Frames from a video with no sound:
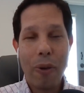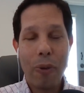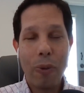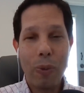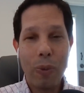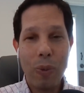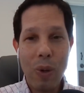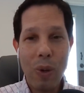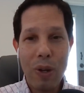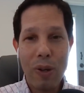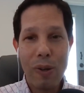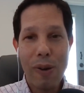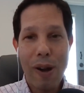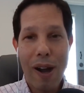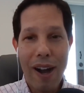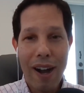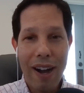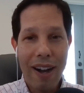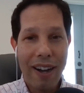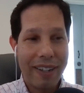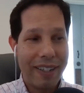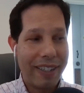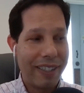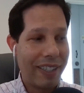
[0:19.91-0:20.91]
Wu
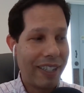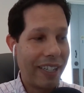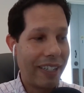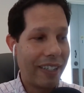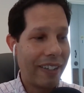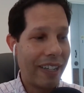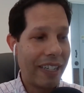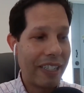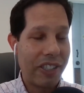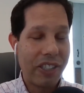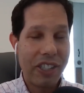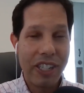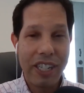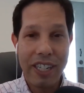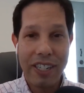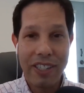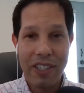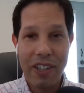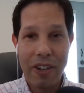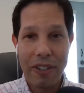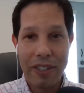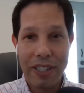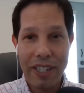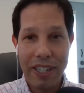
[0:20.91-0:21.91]
Han is here, and she
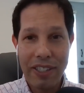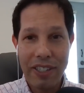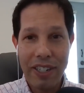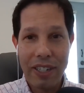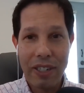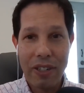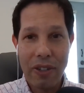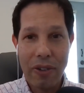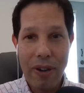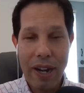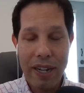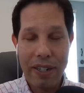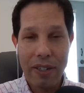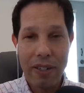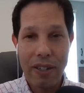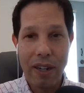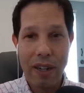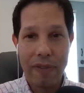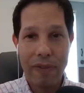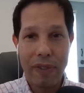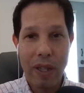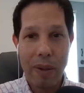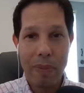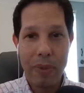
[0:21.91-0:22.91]
is the artistic director
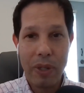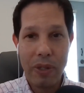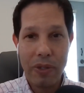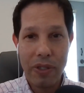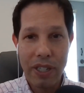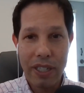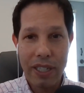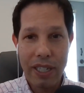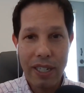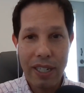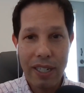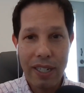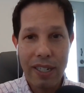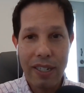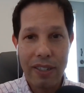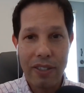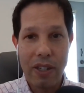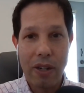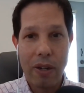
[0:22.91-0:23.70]
of La Musica.